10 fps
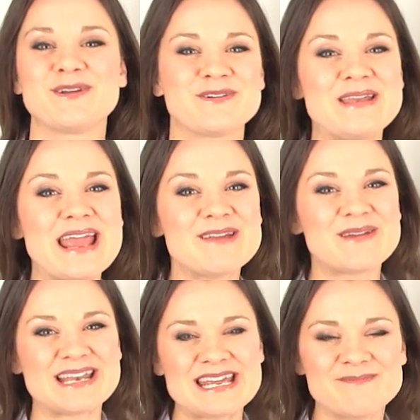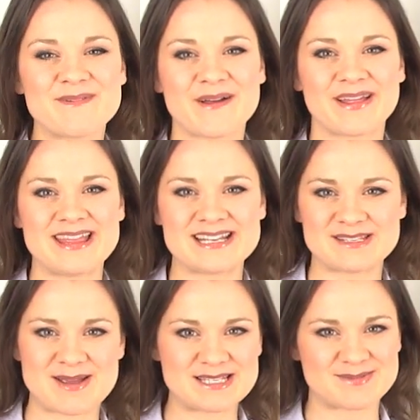your name and email in the
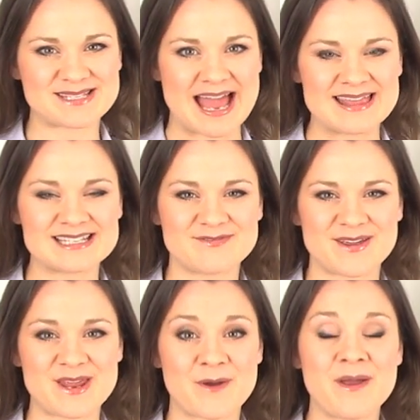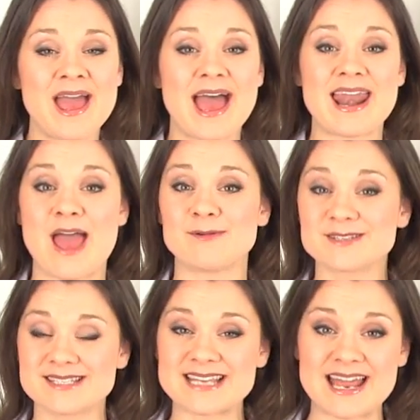space beside this video, and I will
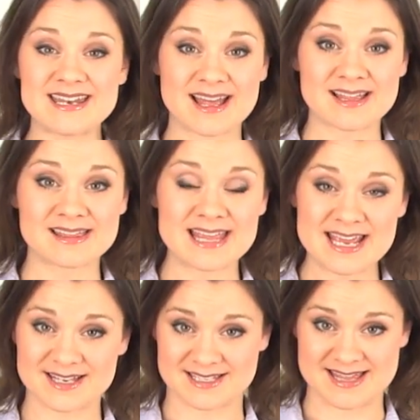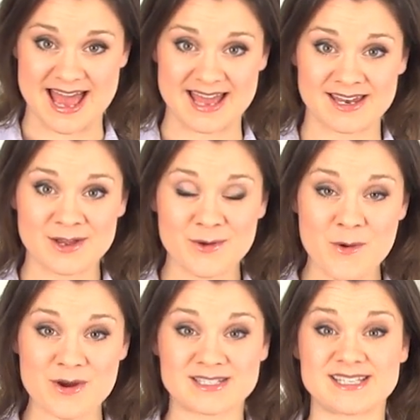send a link to that
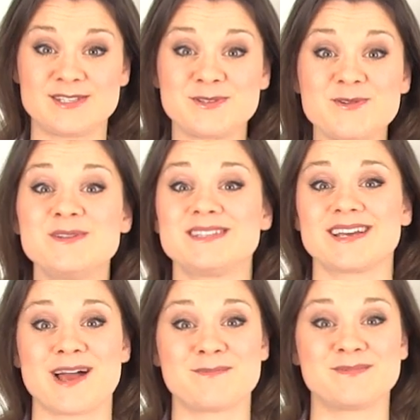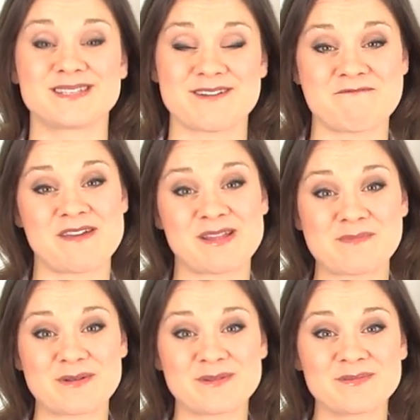course as soon as it comes
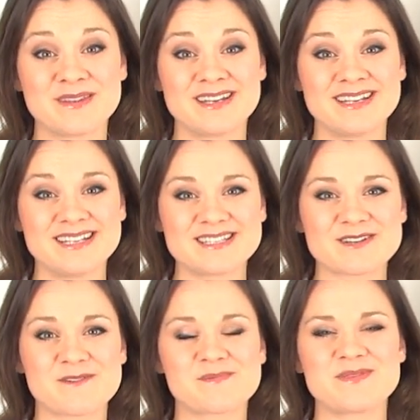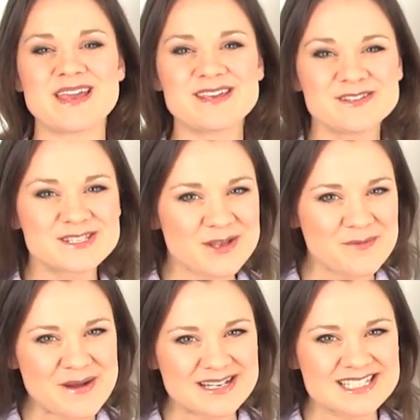available. So thank you so
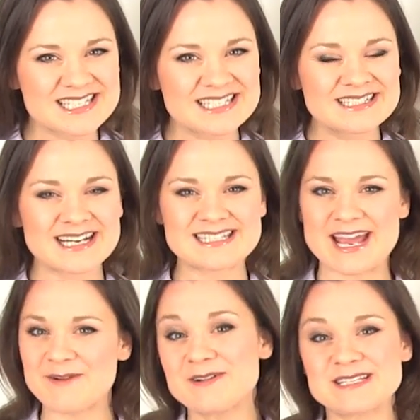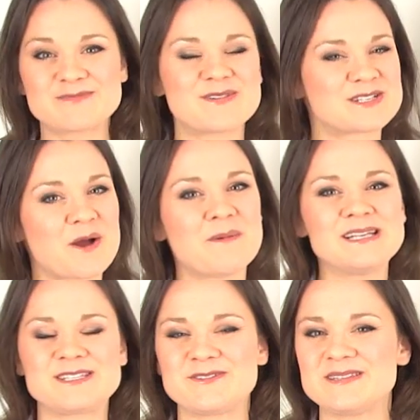much. As I always wish all my
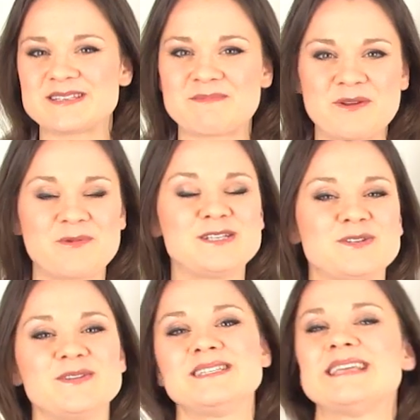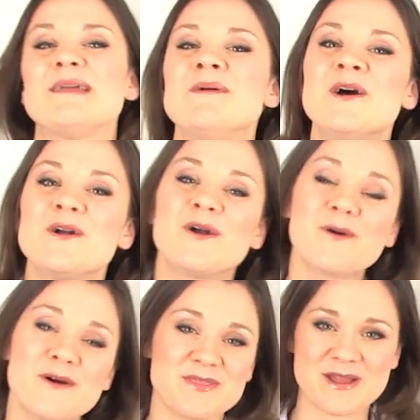students, I'm going to wish you the same.
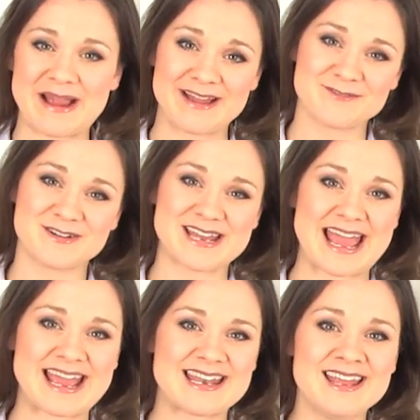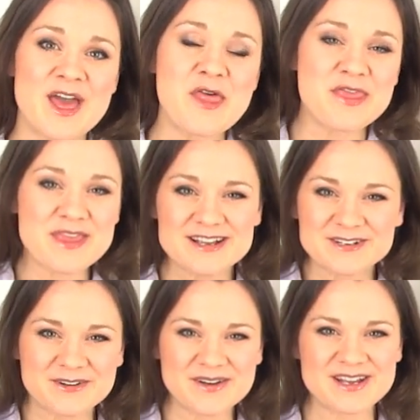Go out there every day and think
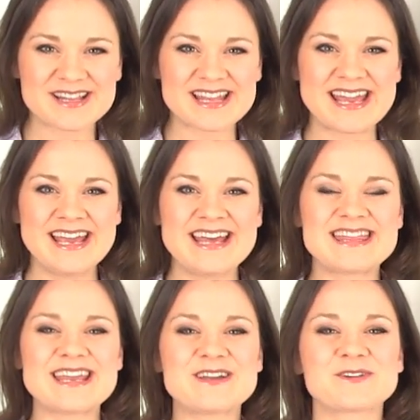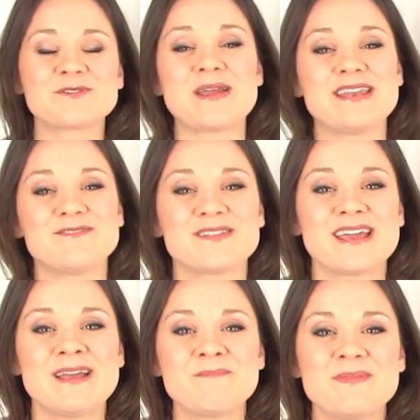critically, think
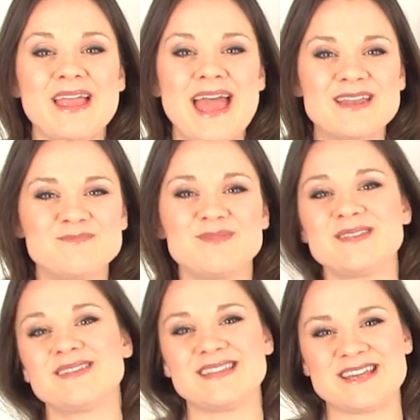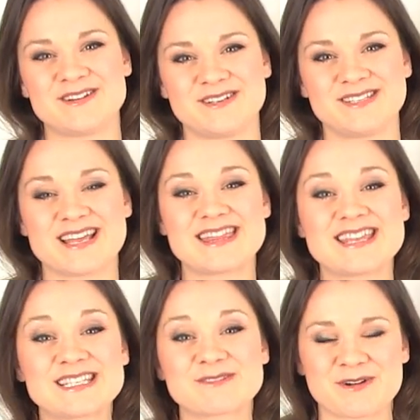creatively, and be the leaders that
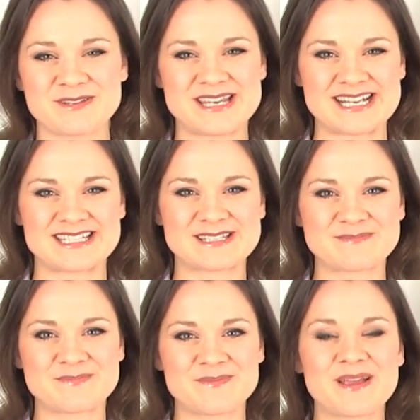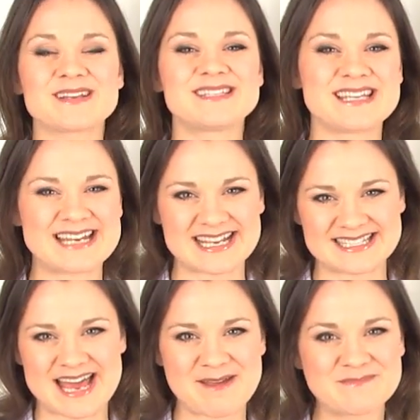this world needs. I'll see you
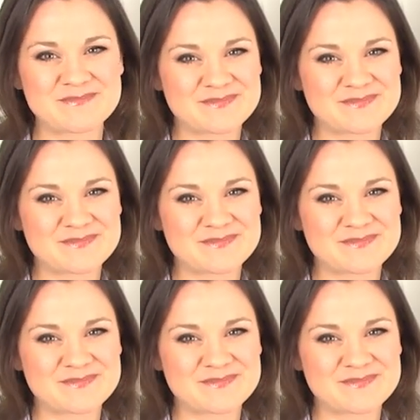next time.